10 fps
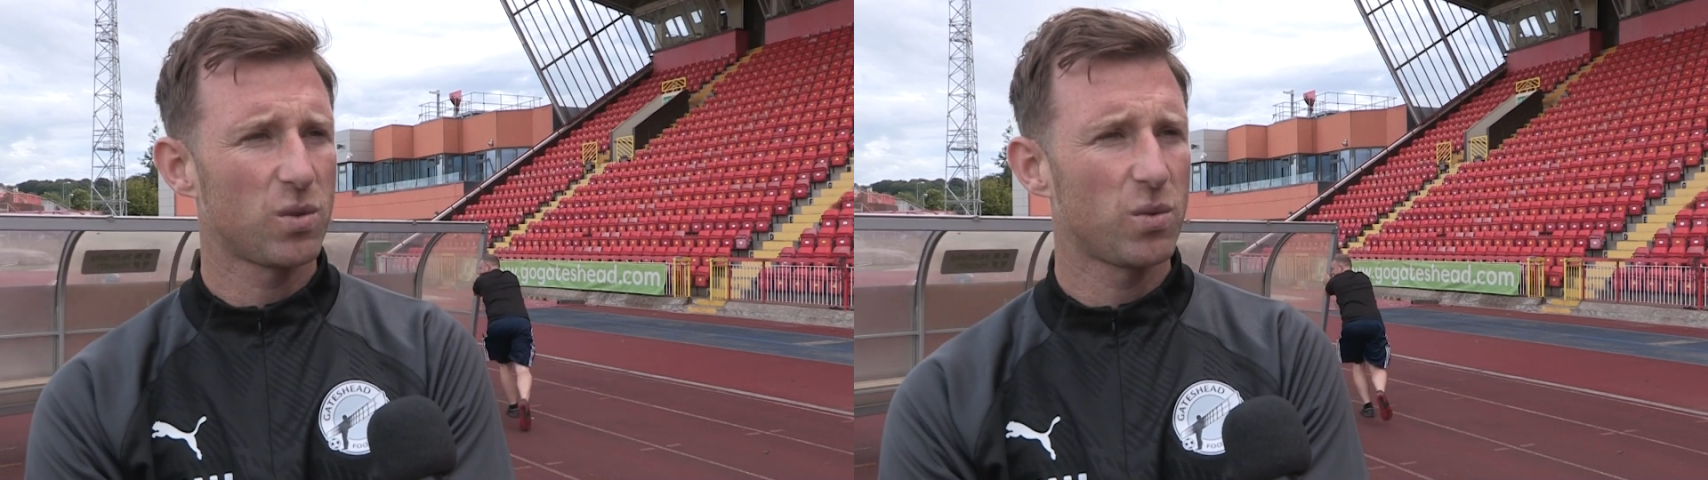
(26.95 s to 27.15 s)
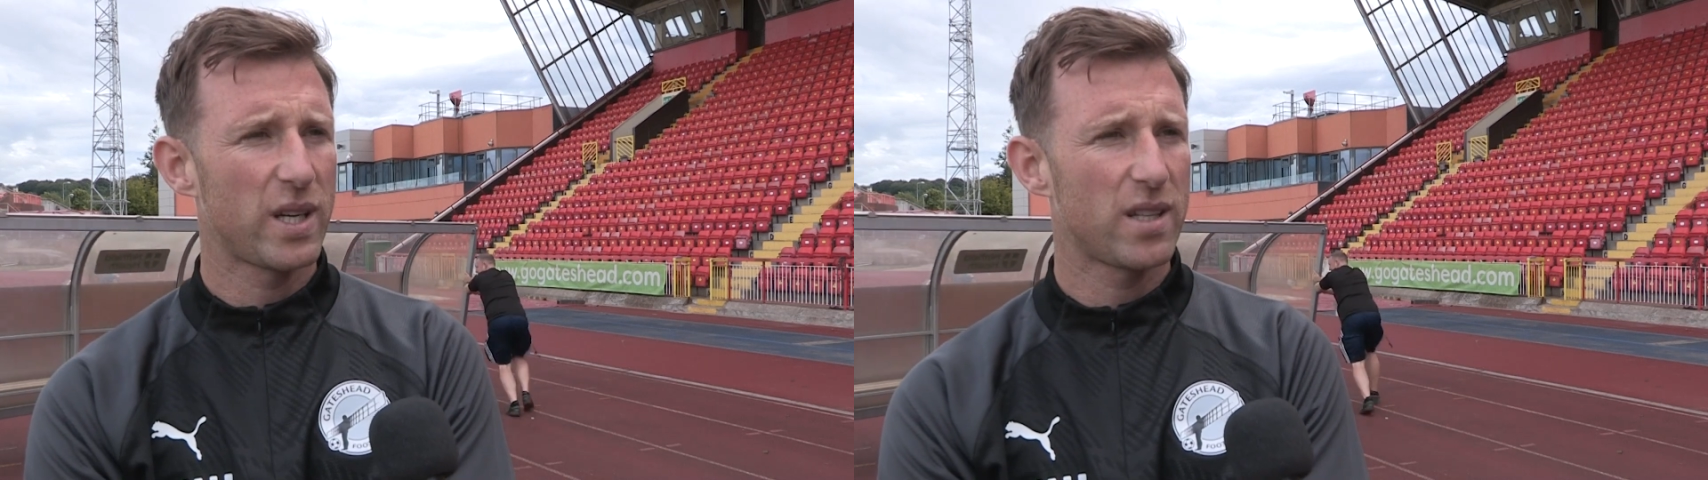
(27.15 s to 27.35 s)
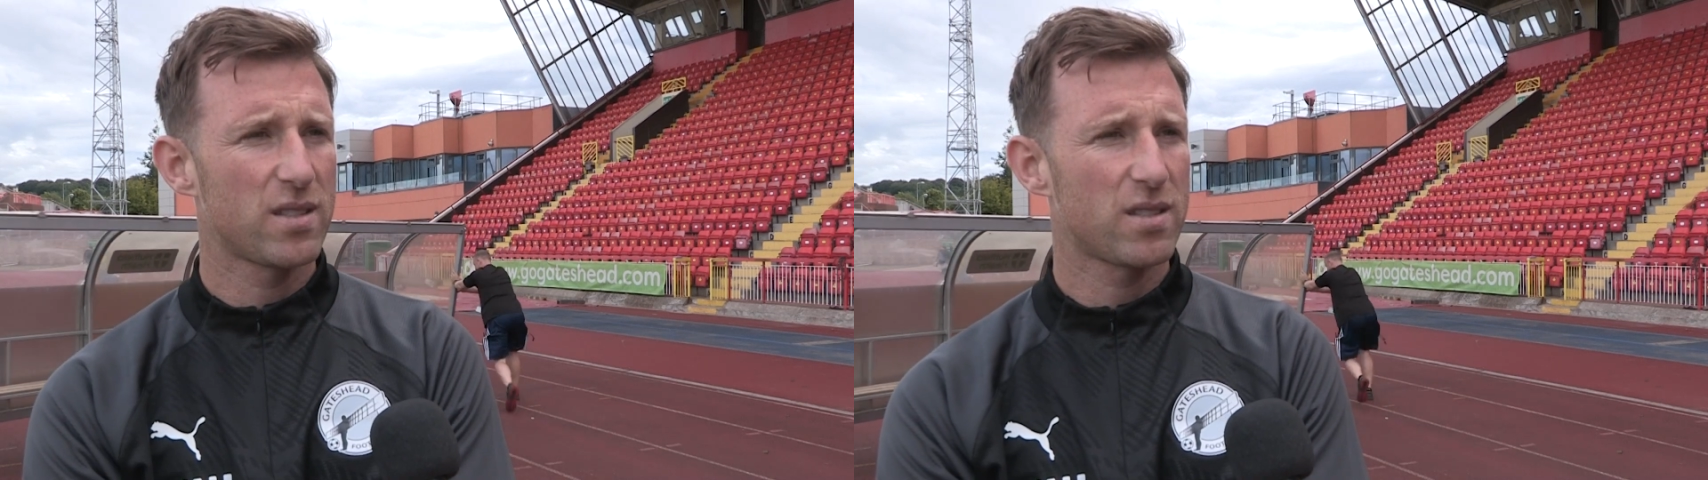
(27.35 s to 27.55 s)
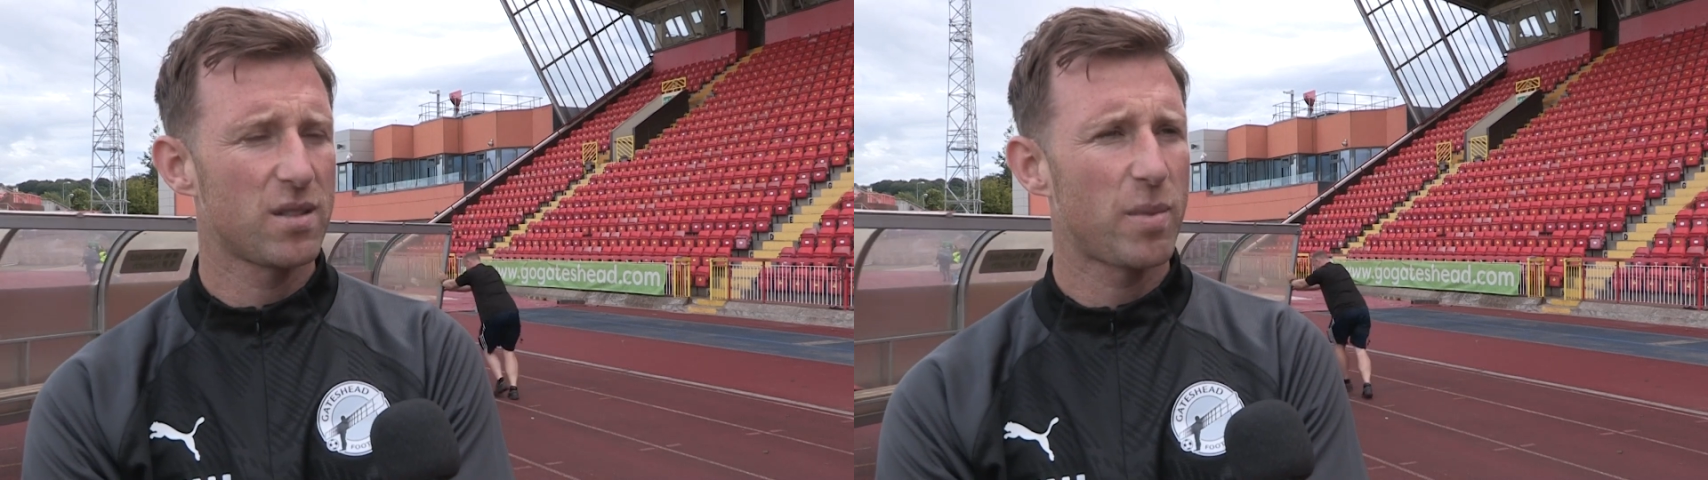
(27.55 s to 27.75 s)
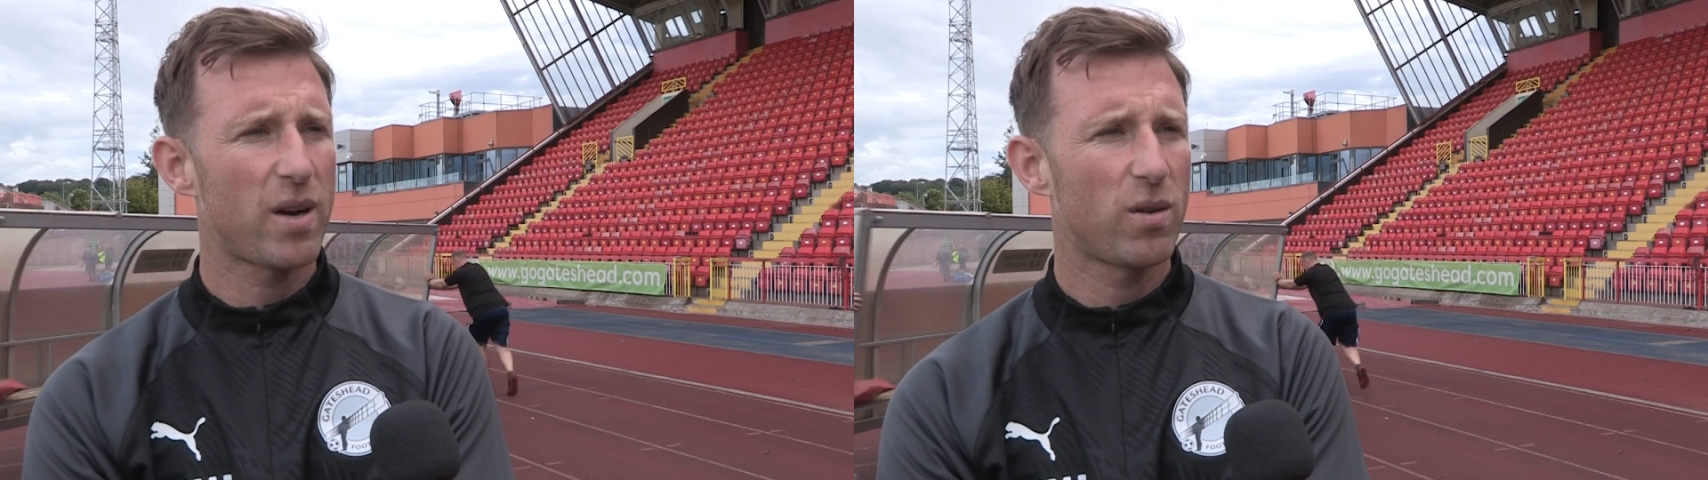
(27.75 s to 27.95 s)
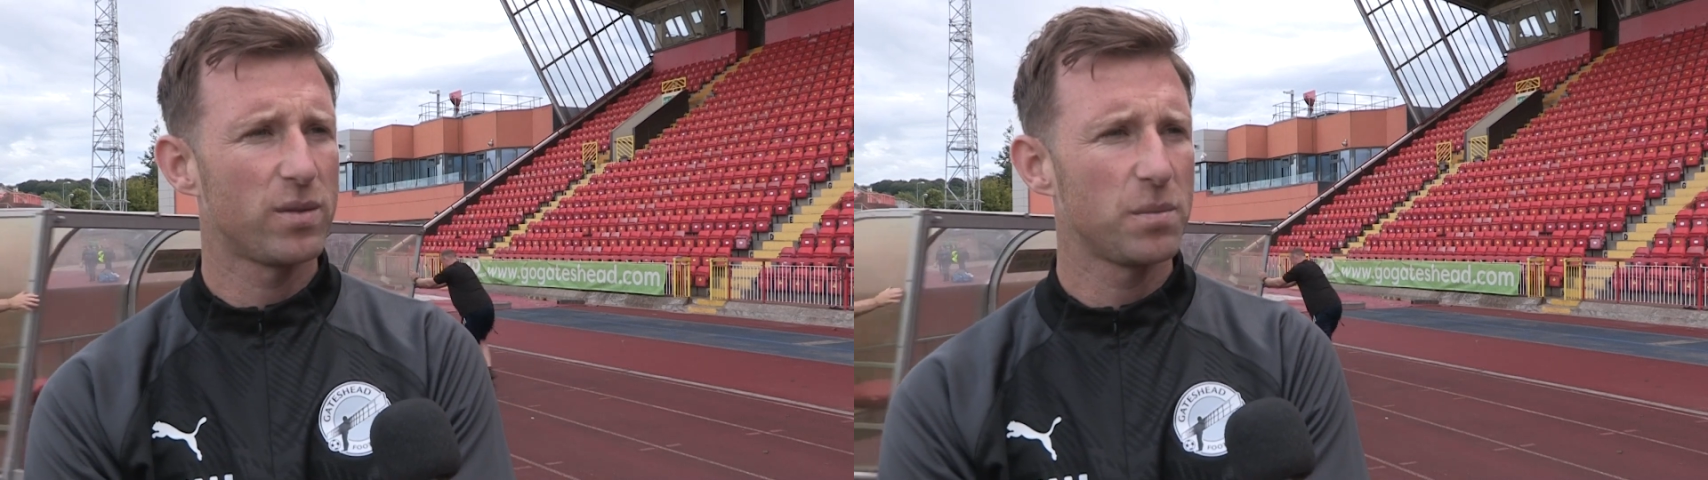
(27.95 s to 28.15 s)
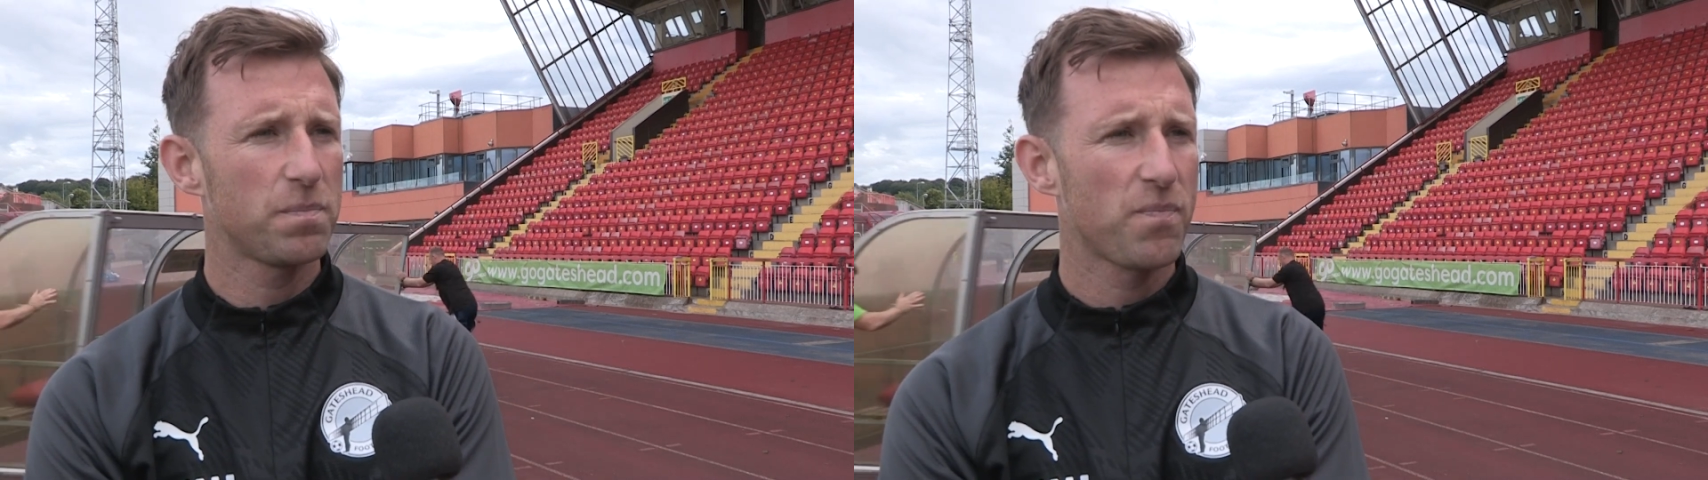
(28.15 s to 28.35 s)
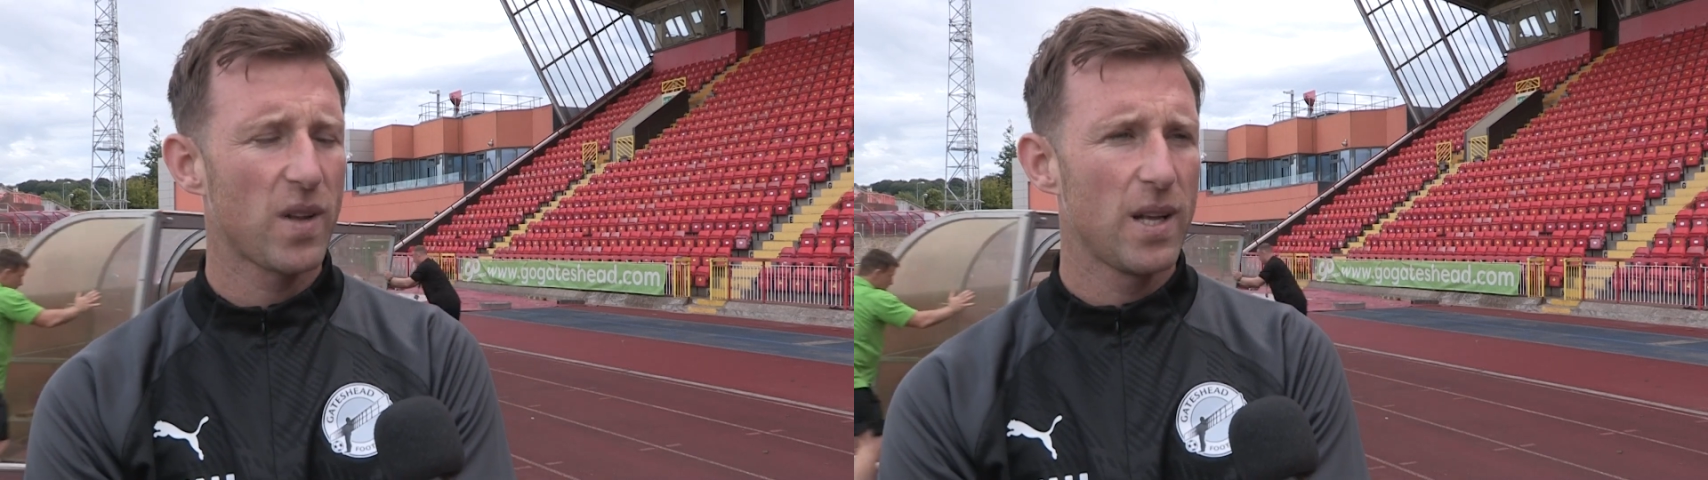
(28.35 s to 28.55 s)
we had the better of them.